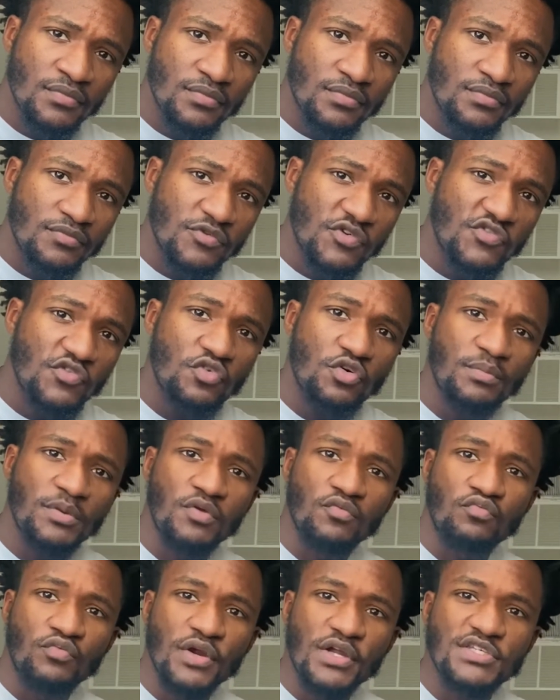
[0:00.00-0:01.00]
You're still gonna be
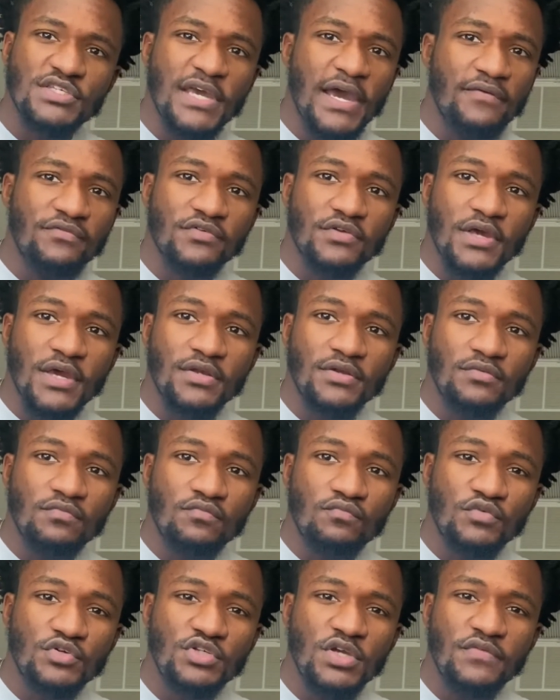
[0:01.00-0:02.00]
rich after that.
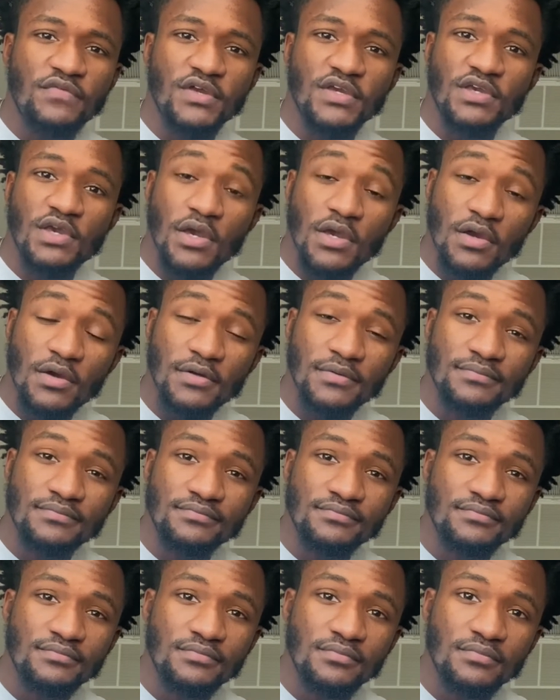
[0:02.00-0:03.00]
Would you even care?
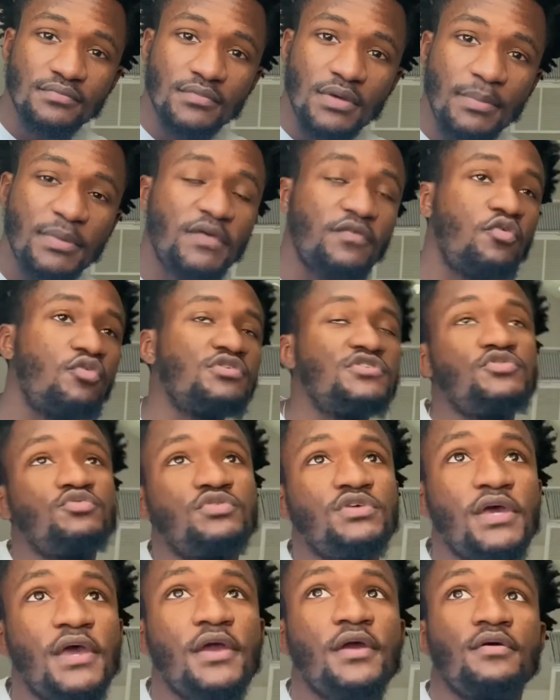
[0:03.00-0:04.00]
I mean, of course you
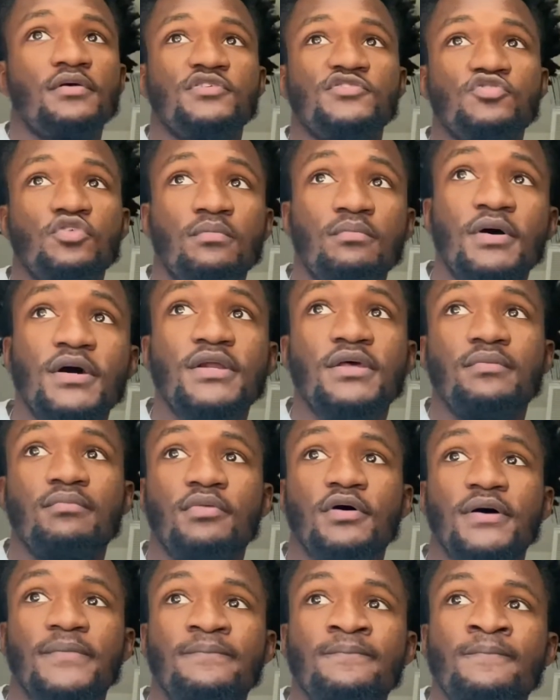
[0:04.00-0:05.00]
care. It's your money,
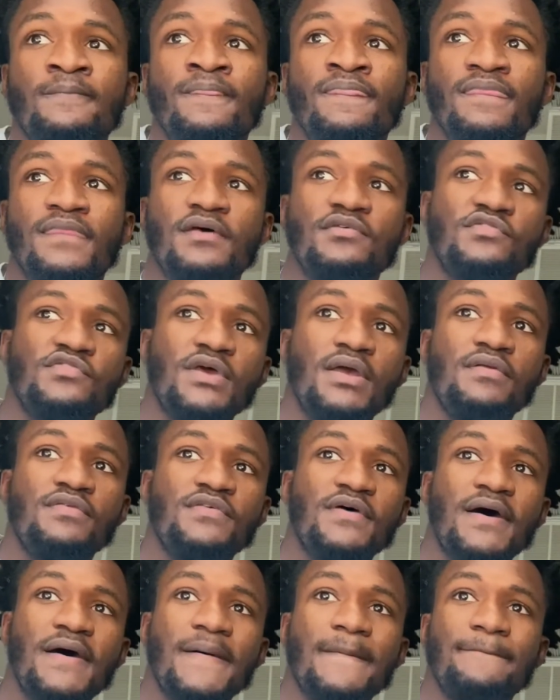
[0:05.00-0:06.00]
but at the same
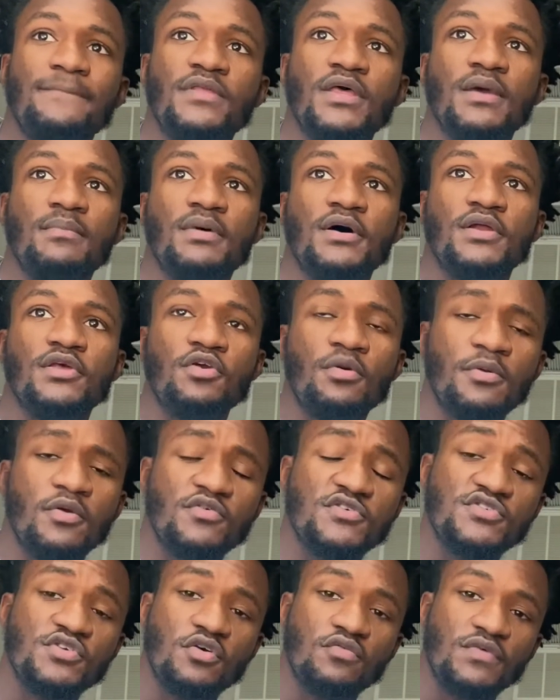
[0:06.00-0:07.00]
time, think about it. You're gonna be
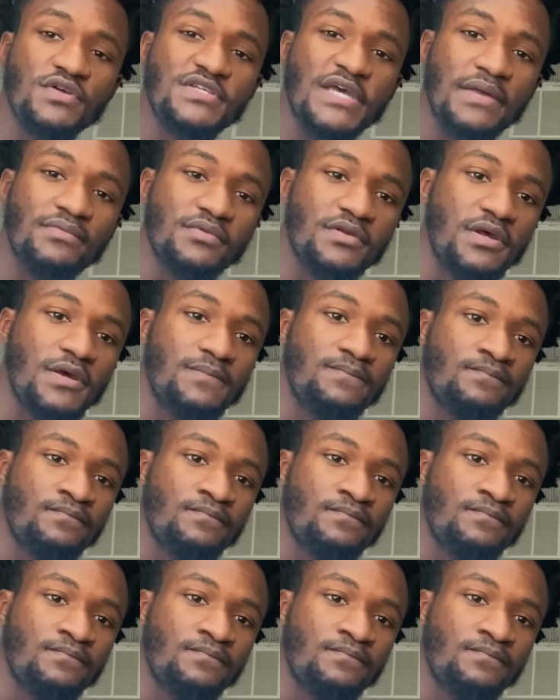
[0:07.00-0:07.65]
still rich after that.